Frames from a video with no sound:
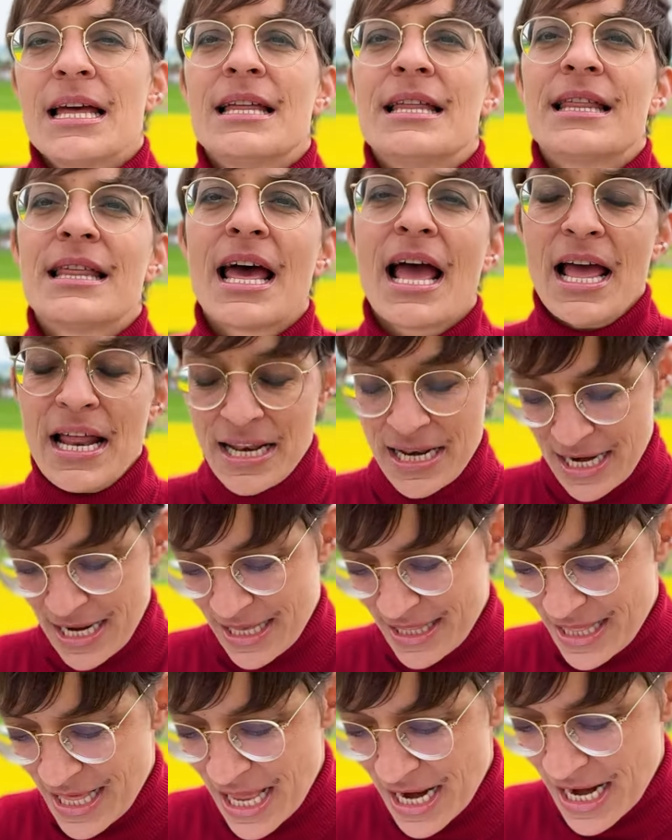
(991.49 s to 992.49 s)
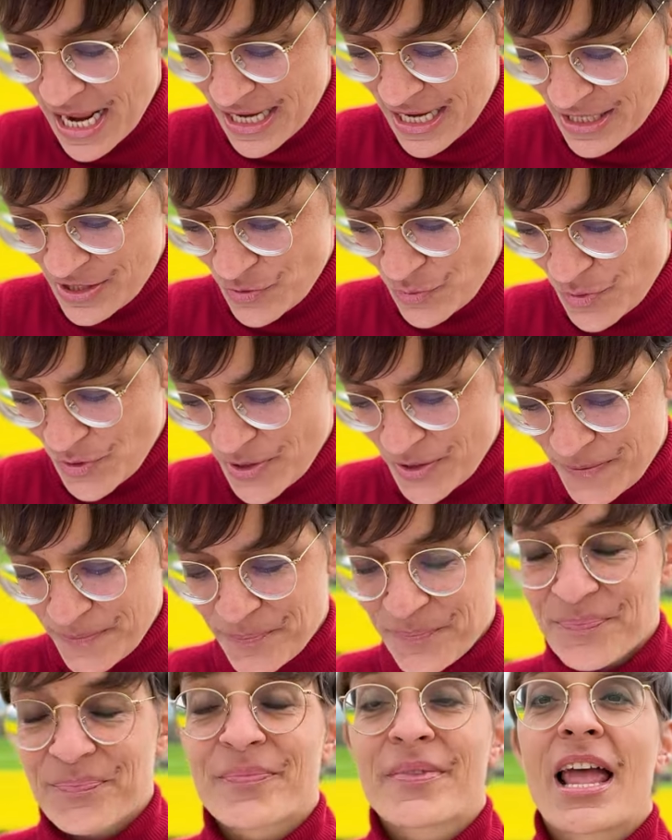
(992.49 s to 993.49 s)
Then, the next one,
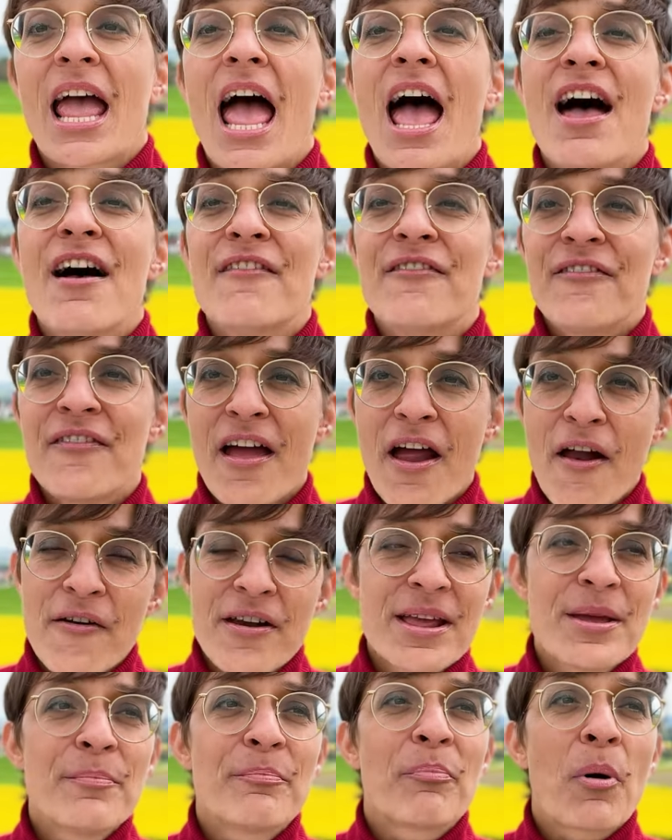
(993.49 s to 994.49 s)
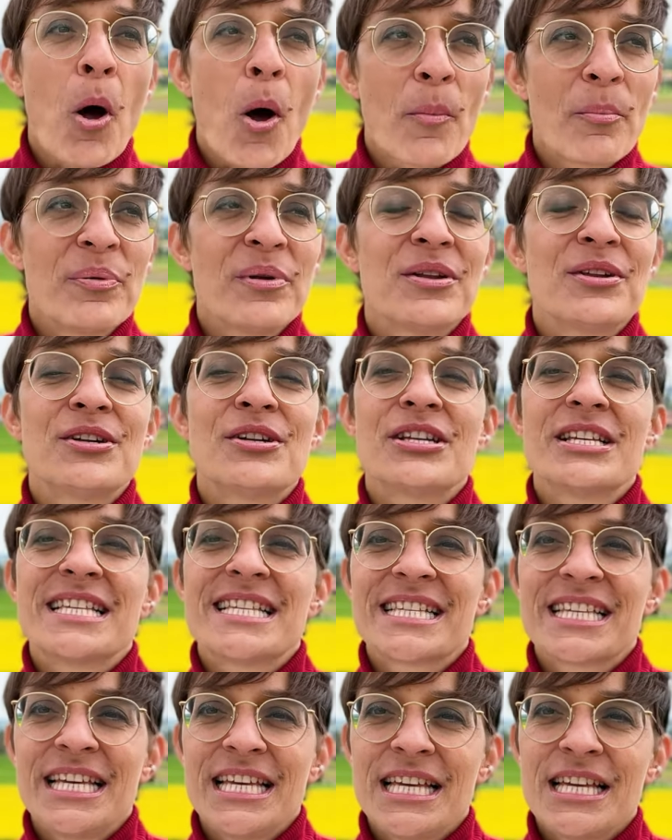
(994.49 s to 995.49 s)
a very popular
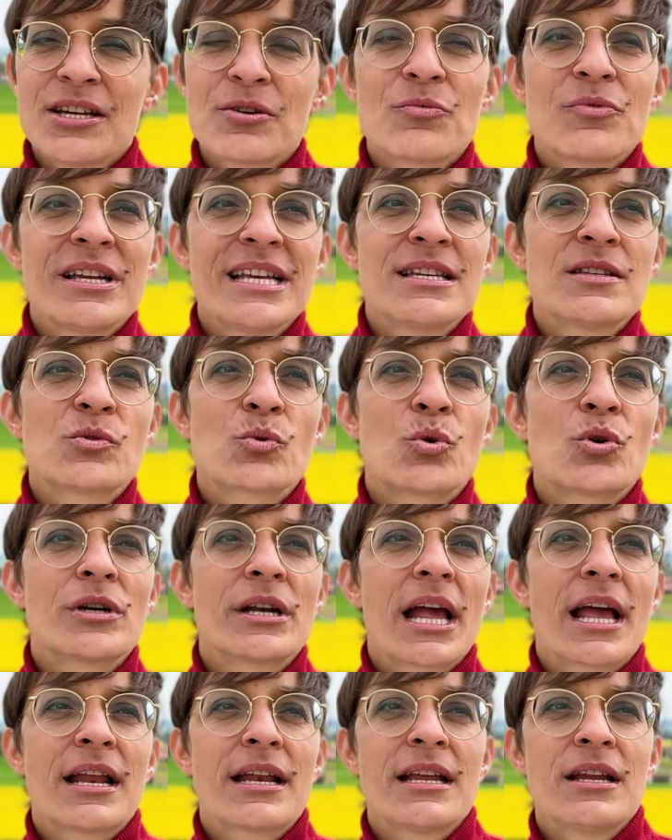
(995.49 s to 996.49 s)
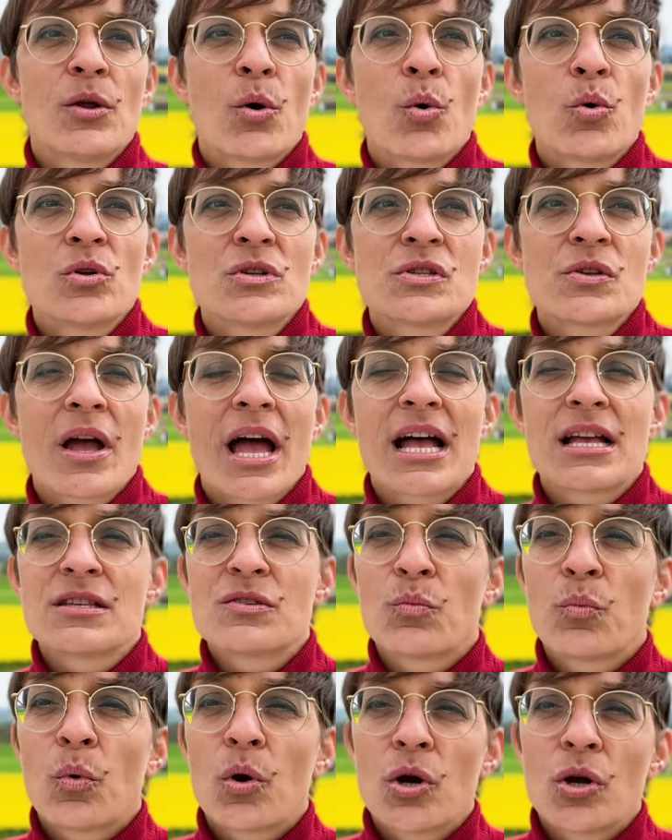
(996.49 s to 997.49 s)
skiing resort, and it also has
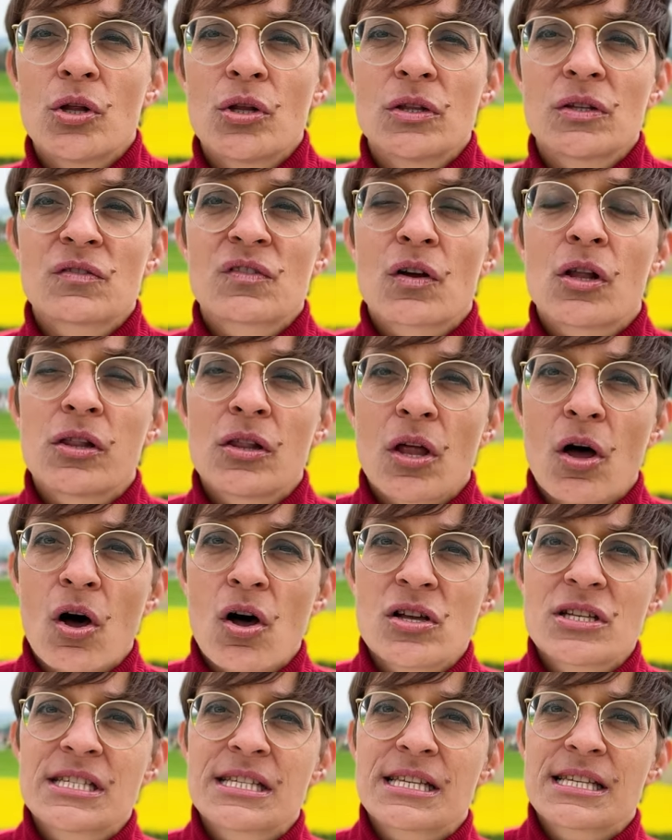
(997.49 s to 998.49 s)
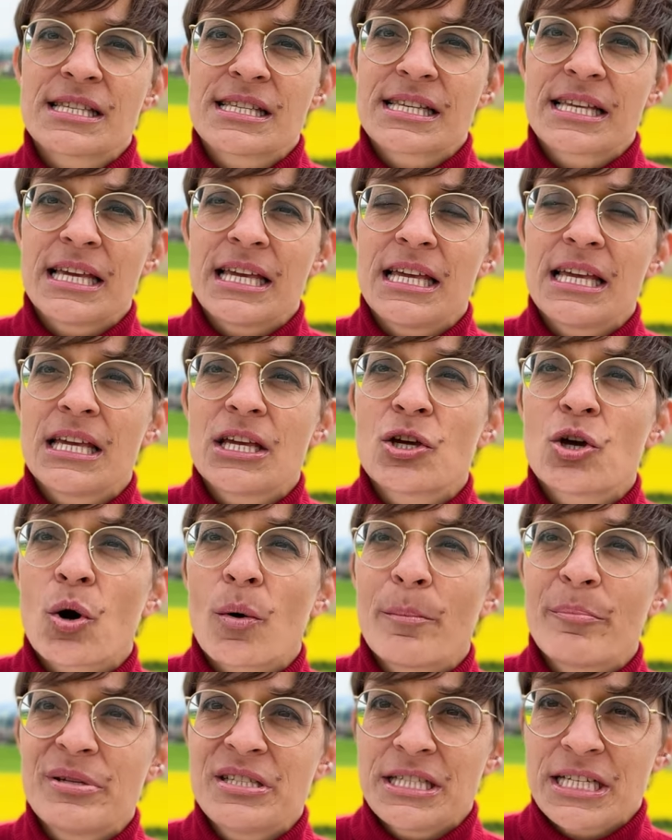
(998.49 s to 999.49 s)
world-class skiing
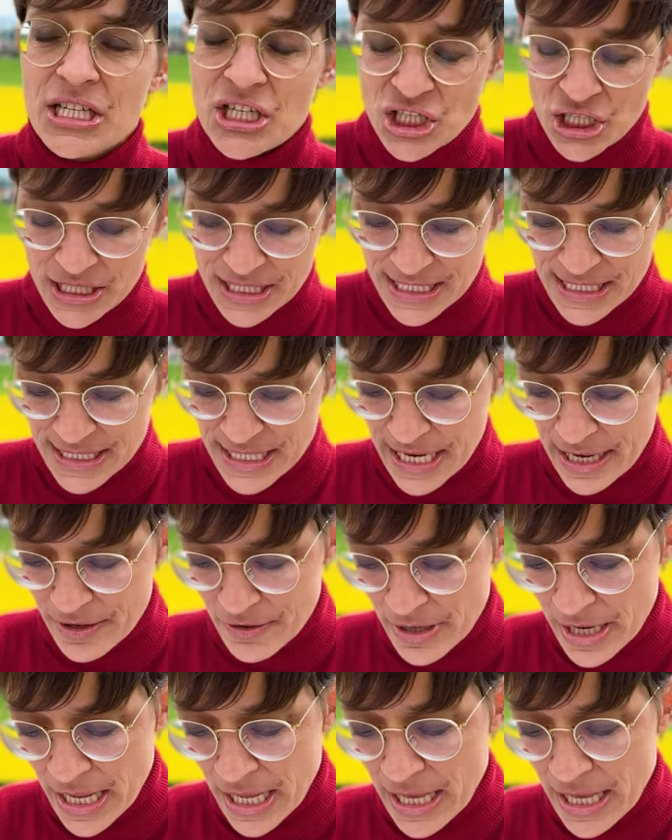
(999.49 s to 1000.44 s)
competitions there.